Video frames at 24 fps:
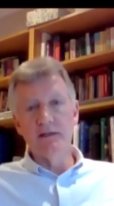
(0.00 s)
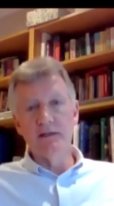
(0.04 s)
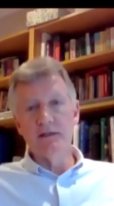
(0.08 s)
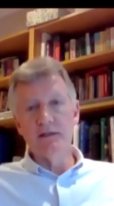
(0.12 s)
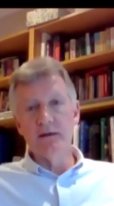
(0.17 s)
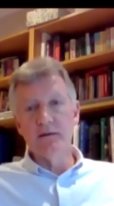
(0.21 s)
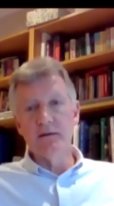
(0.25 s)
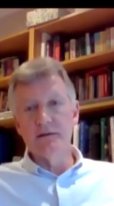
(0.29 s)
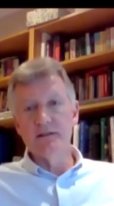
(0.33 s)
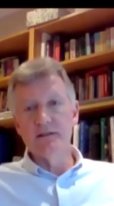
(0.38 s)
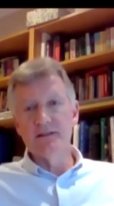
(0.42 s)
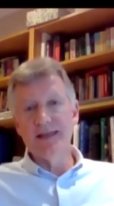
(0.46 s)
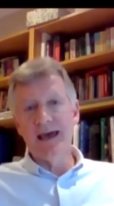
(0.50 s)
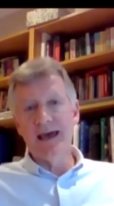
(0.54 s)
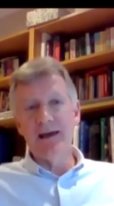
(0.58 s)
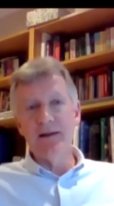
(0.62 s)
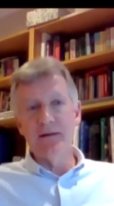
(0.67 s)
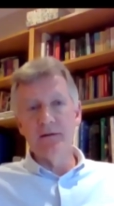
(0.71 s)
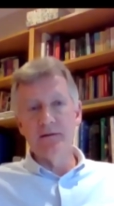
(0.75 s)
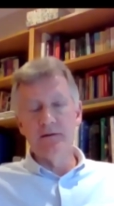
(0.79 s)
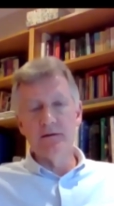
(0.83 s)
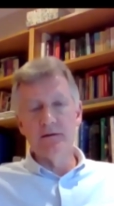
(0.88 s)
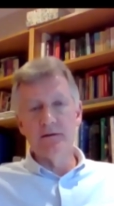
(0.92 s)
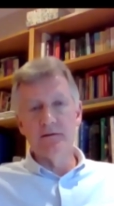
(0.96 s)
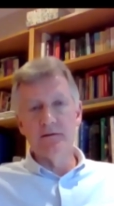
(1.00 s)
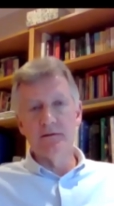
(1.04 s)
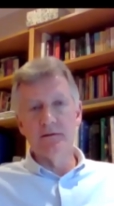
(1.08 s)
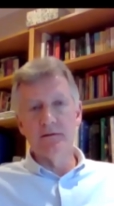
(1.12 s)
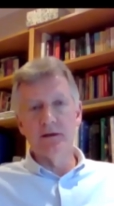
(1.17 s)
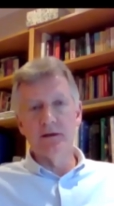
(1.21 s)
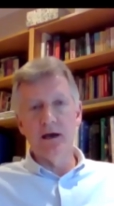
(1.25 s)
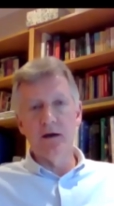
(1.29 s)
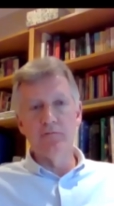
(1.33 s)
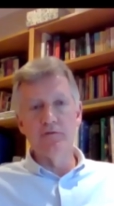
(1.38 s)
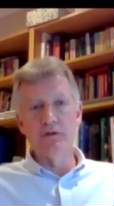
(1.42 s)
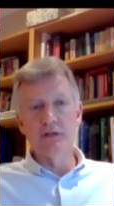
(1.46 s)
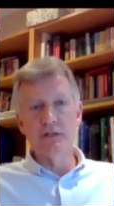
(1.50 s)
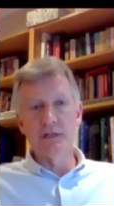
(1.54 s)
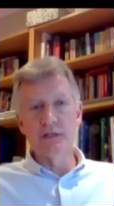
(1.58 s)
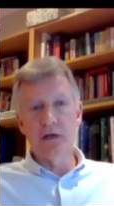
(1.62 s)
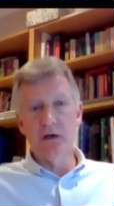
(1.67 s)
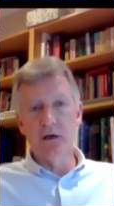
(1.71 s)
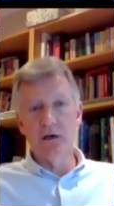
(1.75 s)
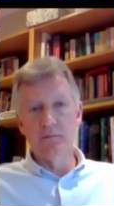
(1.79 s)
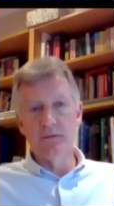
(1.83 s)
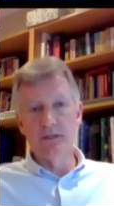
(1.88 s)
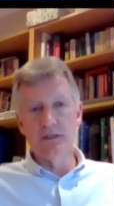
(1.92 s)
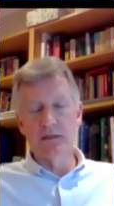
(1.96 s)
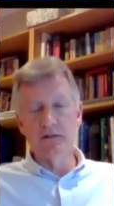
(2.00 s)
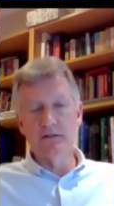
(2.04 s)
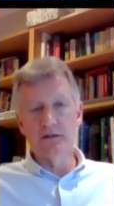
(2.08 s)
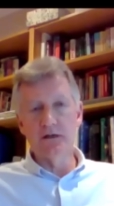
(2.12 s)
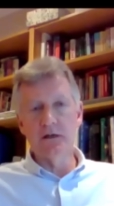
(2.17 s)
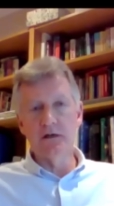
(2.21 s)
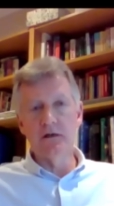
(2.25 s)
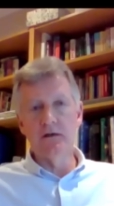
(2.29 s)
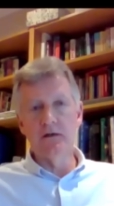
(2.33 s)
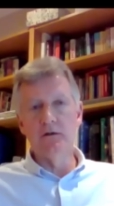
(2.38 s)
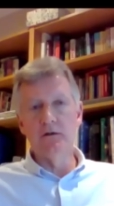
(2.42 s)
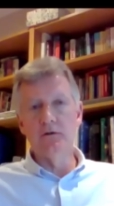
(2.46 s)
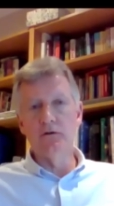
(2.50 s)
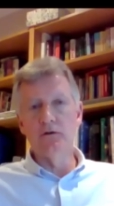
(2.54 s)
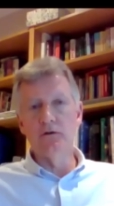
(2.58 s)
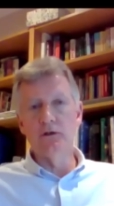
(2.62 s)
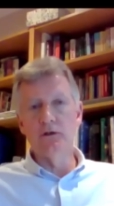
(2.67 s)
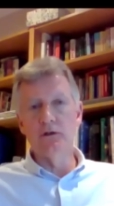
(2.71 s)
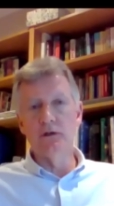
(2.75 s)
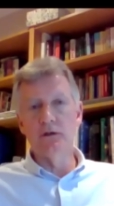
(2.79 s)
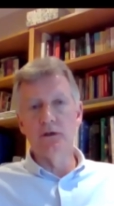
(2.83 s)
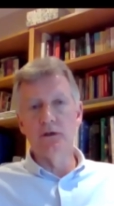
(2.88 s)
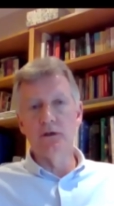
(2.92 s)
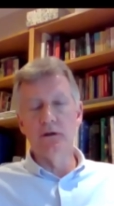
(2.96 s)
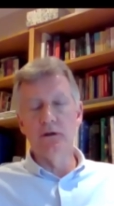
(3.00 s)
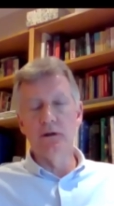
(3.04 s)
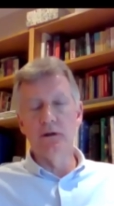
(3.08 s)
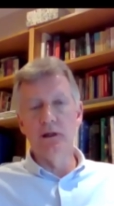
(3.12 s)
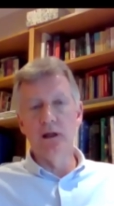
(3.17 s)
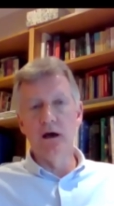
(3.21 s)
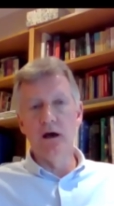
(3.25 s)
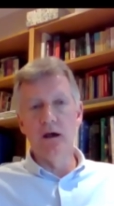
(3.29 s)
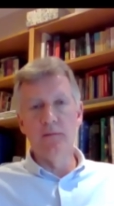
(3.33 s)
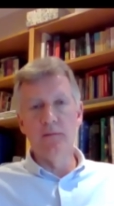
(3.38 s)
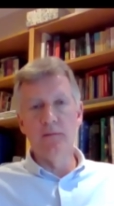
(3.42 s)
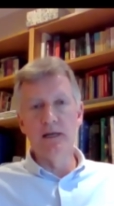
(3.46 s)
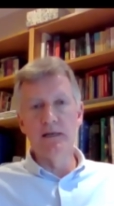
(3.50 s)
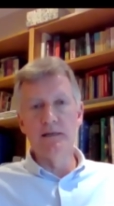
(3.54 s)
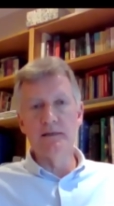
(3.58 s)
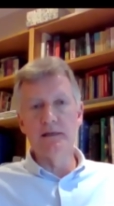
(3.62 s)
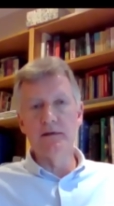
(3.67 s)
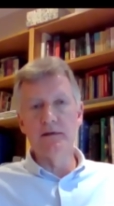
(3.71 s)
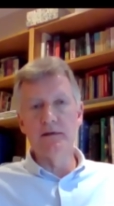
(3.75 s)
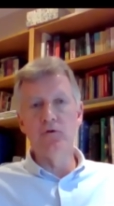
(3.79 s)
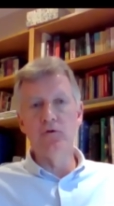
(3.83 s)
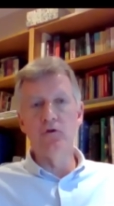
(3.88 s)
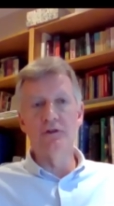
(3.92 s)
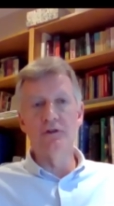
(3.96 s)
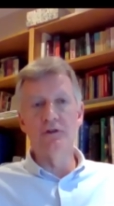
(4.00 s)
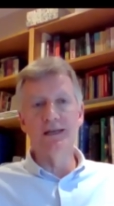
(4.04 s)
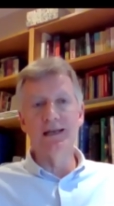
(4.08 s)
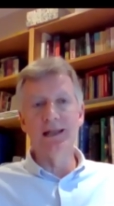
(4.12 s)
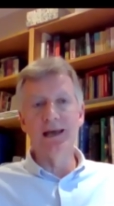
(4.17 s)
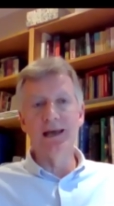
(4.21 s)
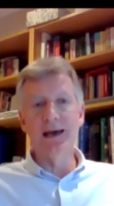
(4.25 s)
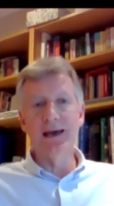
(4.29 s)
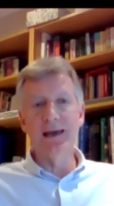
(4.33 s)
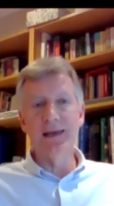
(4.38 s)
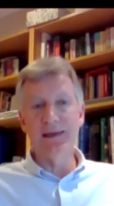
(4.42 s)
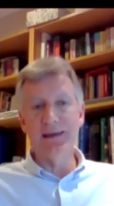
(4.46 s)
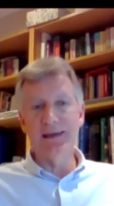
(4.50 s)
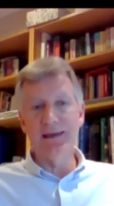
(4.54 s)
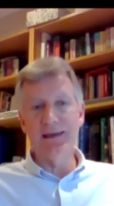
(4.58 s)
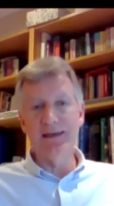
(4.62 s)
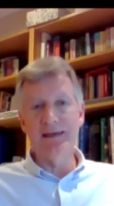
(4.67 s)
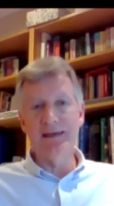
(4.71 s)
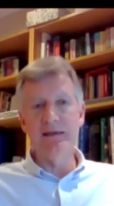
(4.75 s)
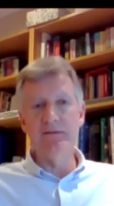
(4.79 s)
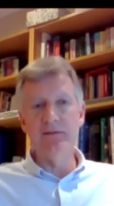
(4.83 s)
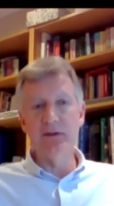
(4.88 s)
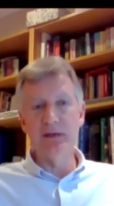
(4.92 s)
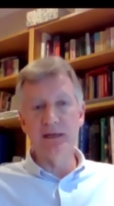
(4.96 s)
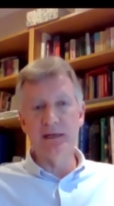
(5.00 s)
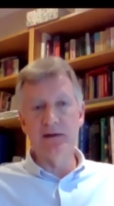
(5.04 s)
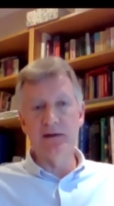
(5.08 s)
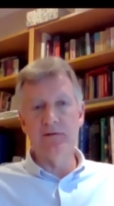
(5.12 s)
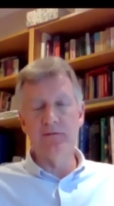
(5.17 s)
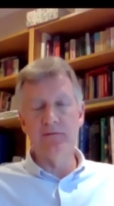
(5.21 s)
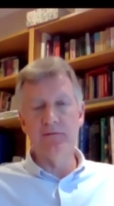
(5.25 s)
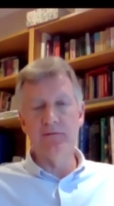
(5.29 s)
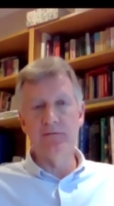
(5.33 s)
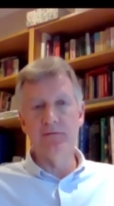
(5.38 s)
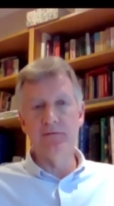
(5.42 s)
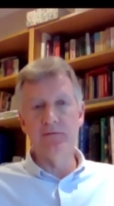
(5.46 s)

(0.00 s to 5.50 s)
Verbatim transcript: The standard coverage terms exclude liability for delay, even if